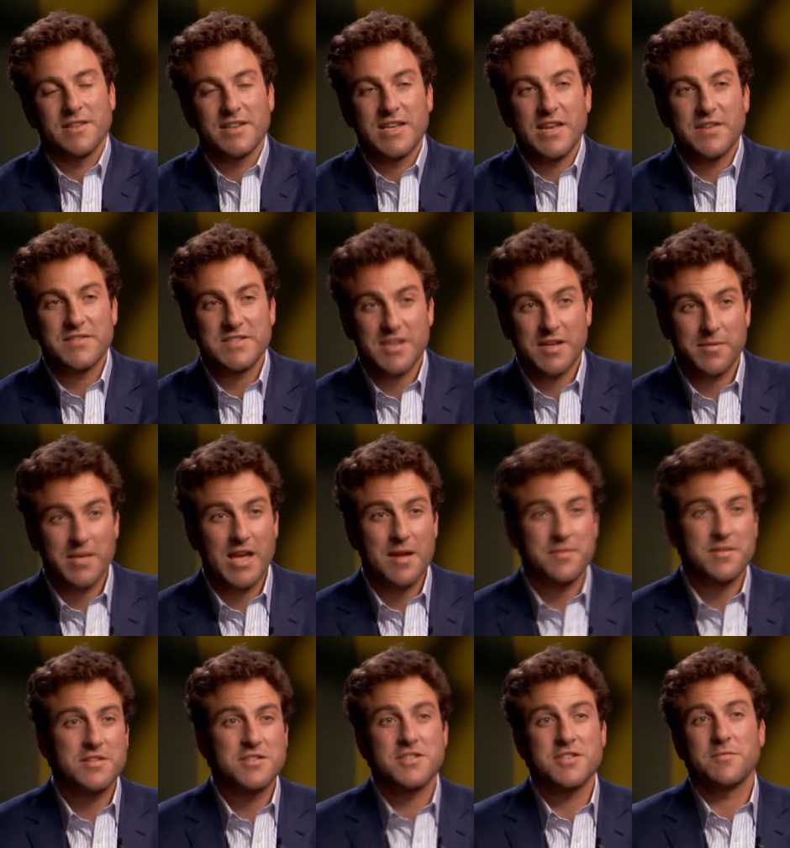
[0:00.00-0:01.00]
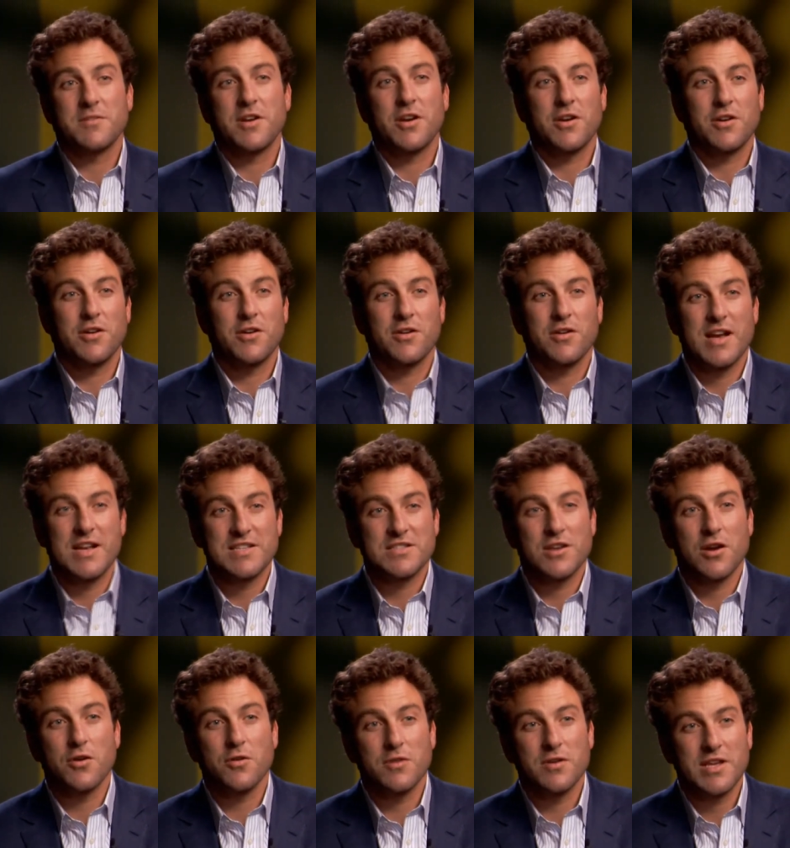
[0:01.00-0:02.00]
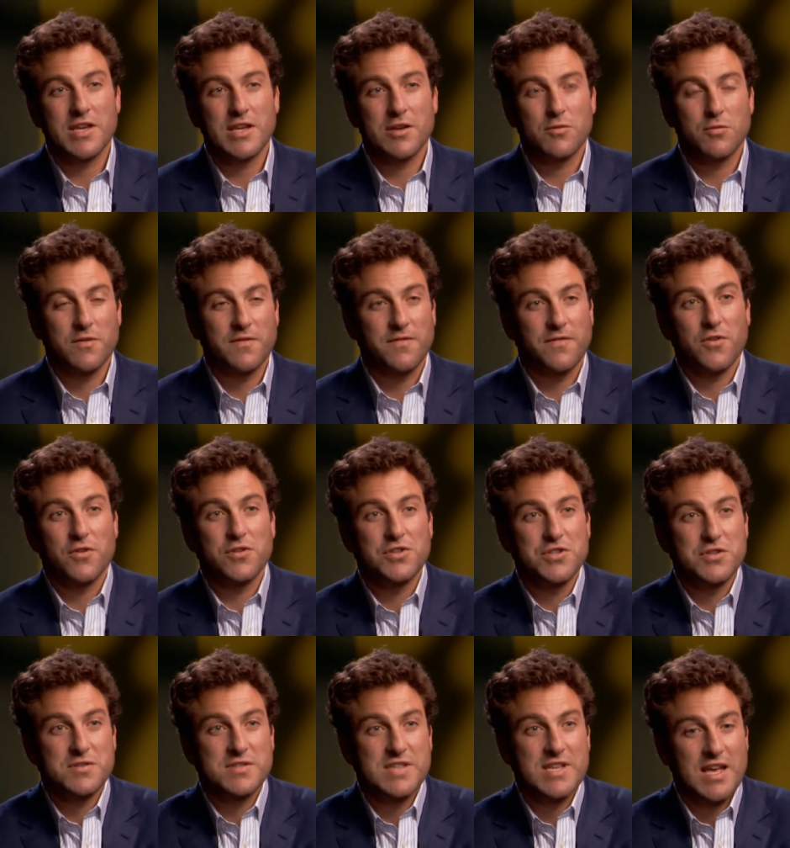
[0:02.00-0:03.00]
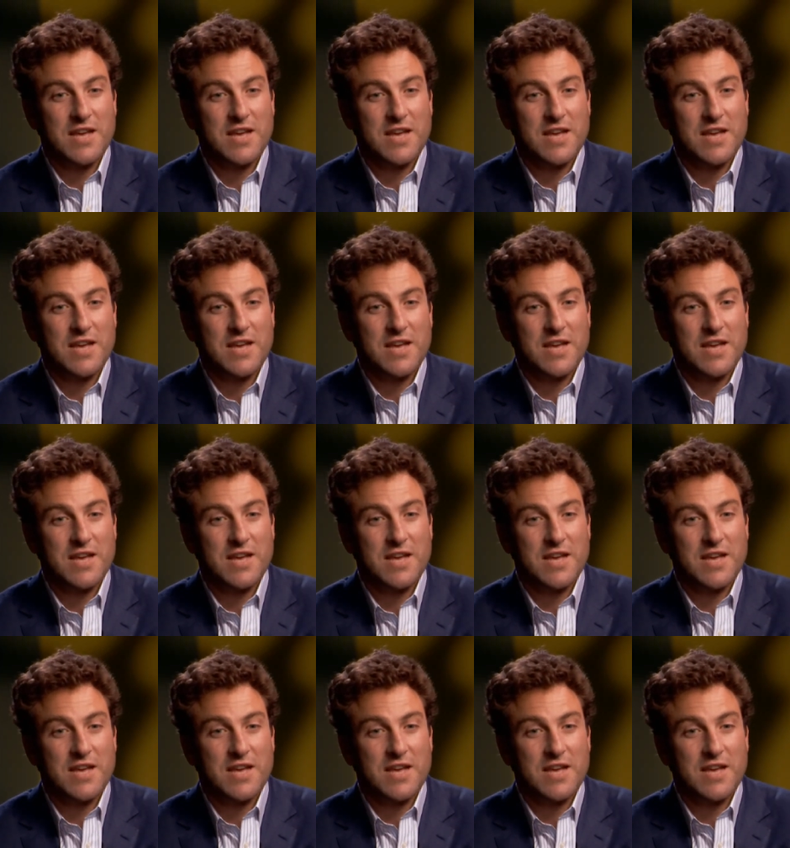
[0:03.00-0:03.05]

The Davis Cup captain, Jim Courier, has already referred to you as